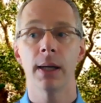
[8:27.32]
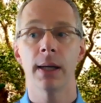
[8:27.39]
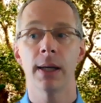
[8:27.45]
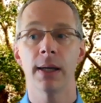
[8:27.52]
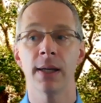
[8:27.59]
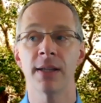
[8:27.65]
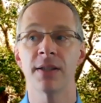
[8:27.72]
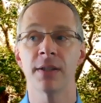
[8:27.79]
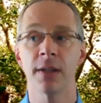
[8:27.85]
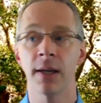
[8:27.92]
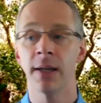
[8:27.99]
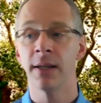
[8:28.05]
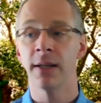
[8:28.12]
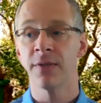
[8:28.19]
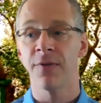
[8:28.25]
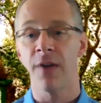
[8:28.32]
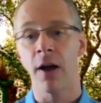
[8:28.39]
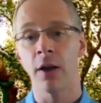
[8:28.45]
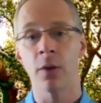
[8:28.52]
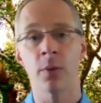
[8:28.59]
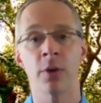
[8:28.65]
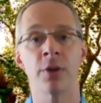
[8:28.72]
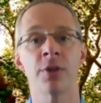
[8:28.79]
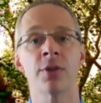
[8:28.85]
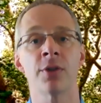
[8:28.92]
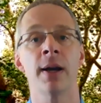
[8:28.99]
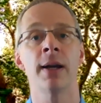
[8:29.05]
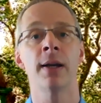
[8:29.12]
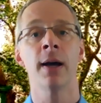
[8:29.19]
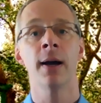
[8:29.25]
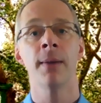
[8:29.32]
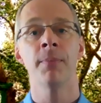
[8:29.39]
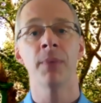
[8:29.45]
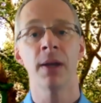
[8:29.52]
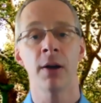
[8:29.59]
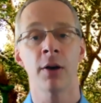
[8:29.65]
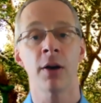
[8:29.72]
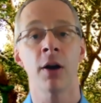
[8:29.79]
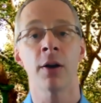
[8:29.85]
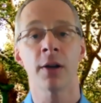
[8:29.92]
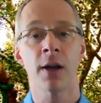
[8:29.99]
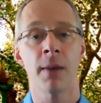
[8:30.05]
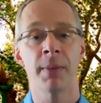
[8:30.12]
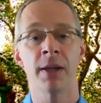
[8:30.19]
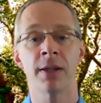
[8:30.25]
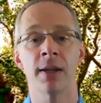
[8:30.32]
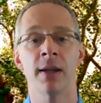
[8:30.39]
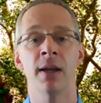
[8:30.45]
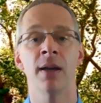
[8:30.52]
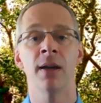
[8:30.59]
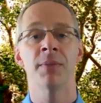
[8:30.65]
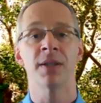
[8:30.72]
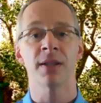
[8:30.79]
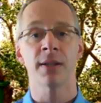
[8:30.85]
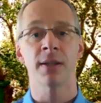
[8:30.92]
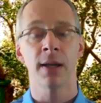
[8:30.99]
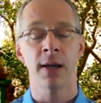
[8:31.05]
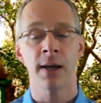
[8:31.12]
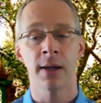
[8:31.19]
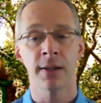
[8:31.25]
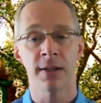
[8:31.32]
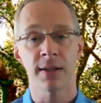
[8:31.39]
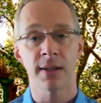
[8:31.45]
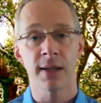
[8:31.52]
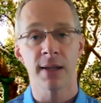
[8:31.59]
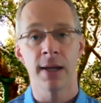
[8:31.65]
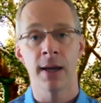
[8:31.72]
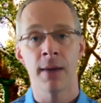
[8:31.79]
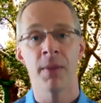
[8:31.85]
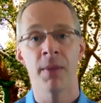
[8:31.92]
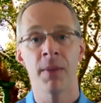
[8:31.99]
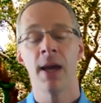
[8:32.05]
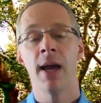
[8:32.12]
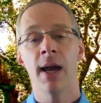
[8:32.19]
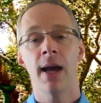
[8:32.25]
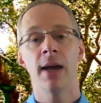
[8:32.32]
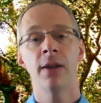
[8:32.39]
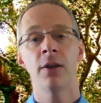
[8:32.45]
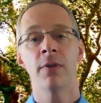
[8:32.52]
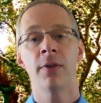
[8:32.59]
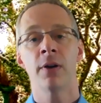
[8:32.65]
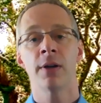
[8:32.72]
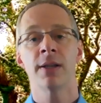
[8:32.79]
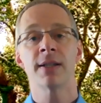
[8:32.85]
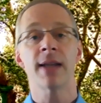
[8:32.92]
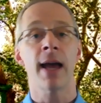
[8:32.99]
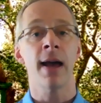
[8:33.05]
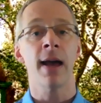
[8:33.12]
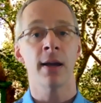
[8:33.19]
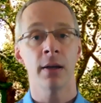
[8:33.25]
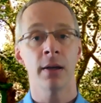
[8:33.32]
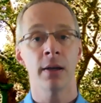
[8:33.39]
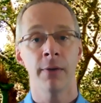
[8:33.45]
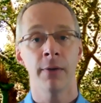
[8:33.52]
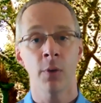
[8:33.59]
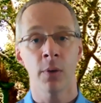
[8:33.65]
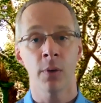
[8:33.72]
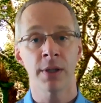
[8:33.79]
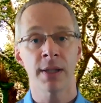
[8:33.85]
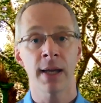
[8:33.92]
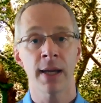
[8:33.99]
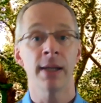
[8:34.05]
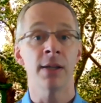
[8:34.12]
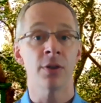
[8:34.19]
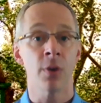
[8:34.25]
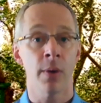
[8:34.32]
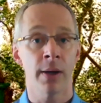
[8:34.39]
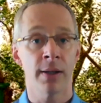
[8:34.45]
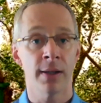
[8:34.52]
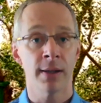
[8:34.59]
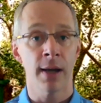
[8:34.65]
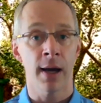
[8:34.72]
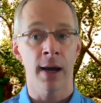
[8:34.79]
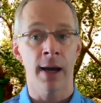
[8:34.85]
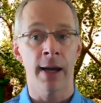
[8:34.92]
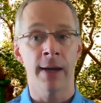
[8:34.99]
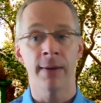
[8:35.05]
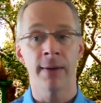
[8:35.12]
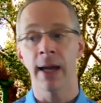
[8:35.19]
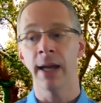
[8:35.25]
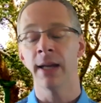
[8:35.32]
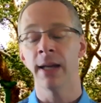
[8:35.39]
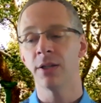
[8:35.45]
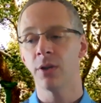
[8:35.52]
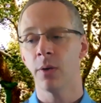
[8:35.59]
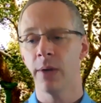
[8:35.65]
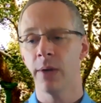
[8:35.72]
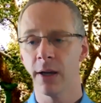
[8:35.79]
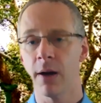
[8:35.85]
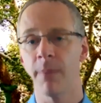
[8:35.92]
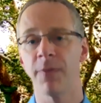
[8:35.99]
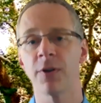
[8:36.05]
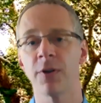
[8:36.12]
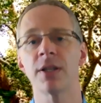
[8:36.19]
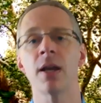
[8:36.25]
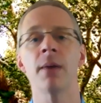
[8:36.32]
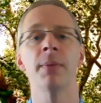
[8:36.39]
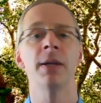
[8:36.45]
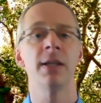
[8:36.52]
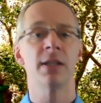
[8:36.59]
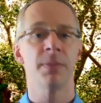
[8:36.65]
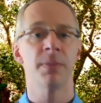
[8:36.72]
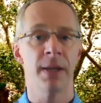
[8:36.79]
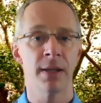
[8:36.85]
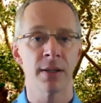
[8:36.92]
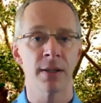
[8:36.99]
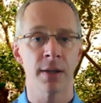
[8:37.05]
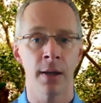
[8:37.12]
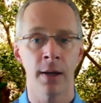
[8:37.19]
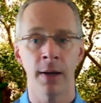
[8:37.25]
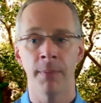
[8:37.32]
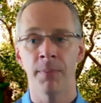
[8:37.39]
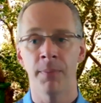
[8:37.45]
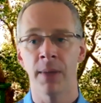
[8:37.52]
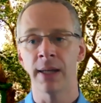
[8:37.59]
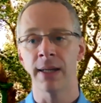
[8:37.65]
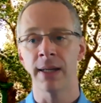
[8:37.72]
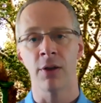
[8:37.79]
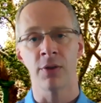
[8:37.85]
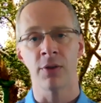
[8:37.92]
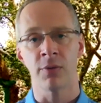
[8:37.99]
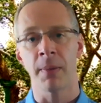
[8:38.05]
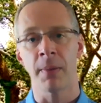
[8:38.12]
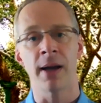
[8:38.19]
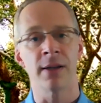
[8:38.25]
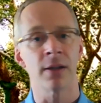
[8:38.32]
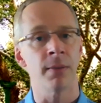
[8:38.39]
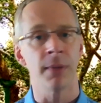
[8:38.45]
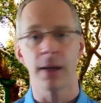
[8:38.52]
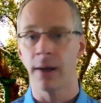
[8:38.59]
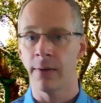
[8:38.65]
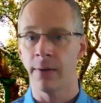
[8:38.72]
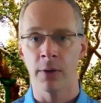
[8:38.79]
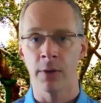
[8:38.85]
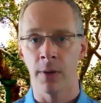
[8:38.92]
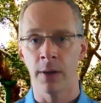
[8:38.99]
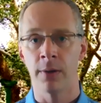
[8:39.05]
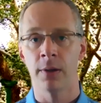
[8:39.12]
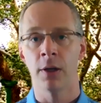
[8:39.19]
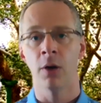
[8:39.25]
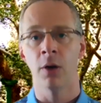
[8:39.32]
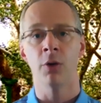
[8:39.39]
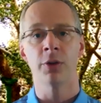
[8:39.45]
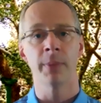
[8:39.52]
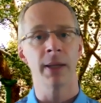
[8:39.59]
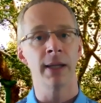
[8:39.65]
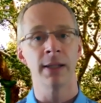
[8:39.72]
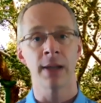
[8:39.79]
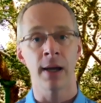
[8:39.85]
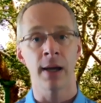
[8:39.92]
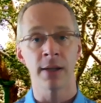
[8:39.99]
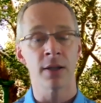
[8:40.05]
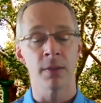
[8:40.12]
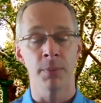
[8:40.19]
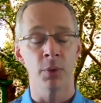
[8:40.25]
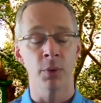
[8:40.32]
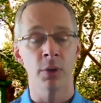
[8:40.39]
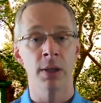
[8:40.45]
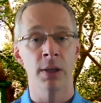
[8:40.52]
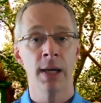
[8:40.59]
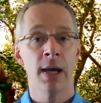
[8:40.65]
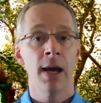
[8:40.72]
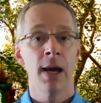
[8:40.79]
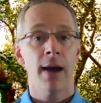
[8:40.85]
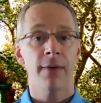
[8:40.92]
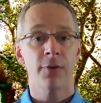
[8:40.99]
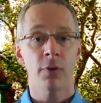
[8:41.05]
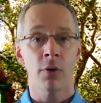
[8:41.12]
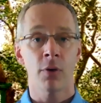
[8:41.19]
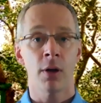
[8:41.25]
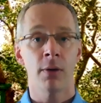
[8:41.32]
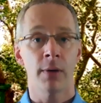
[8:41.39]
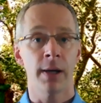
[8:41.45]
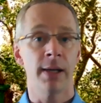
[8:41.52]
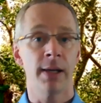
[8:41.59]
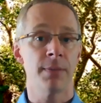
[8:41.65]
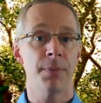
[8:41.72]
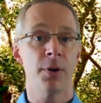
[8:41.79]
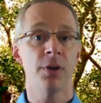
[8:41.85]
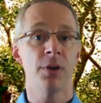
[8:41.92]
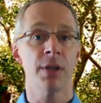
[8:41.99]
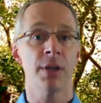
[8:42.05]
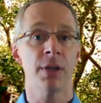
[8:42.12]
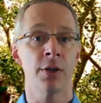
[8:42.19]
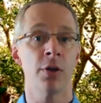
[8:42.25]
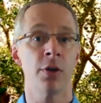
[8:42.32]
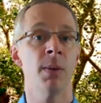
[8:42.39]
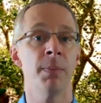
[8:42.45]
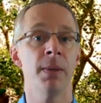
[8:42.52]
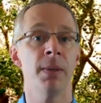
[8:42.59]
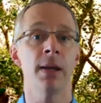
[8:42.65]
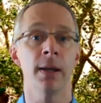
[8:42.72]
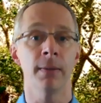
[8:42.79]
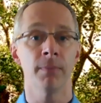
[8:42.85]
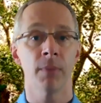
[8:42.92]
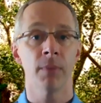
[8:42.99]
his followers, right, are coming to him to see him, and they're very sad, of course, that he's going to die. And so he comforts them and he speaks to them and reminds them that everyone, ultimately dies. The Buddha, after all, right, is a person. He's a human being.